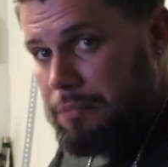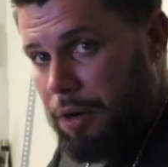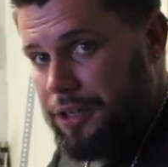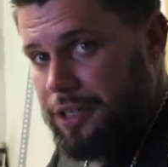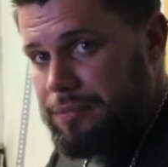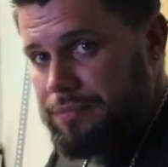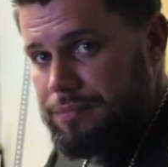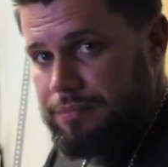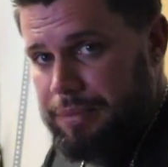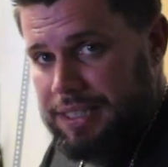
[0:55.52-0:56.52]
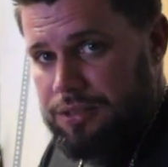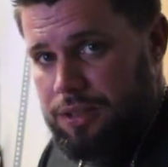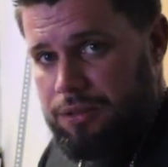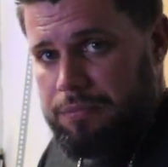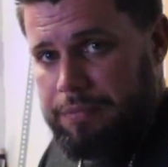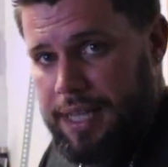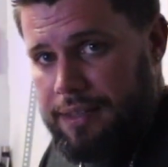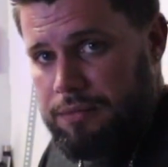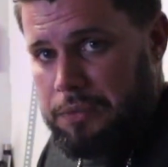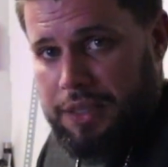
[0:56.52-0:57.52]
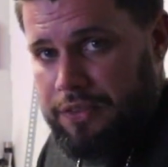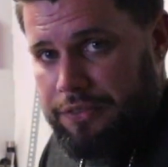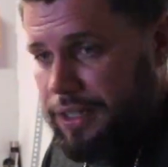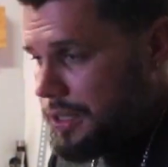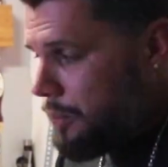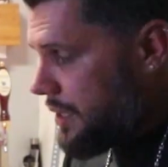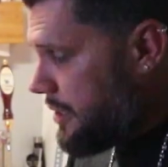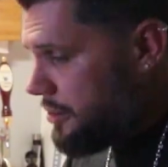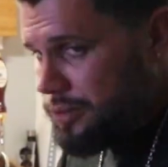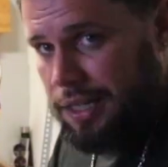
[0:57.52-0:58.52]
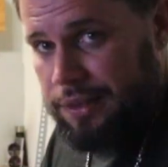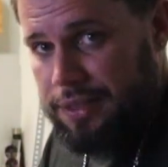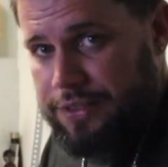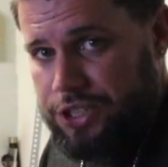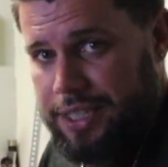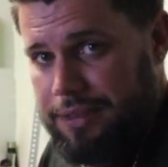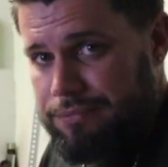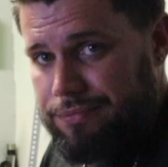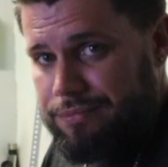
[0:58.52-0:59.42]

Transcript: Marker, pencil, pen, whatever the fuck you want to use. I don't give a shit.